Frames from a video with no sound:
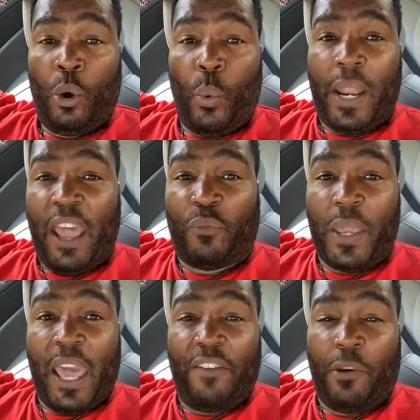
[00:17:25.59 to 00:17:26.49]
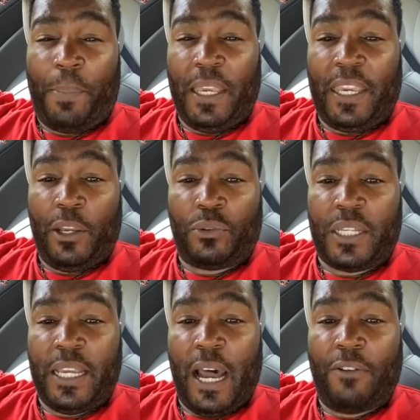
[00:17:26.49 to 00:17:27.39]
When have we ever been
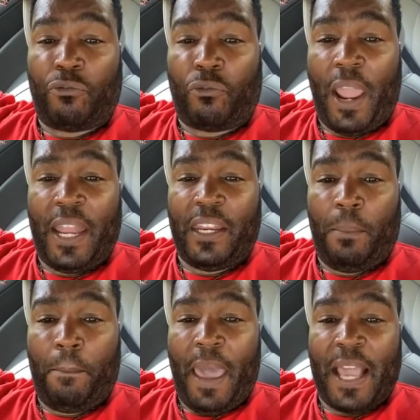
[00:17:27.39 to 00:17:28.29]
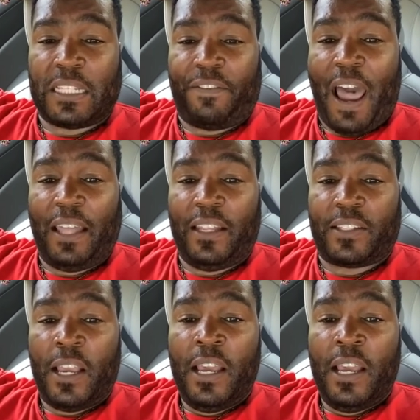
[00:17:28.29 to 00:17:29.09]
guilty of random mass violence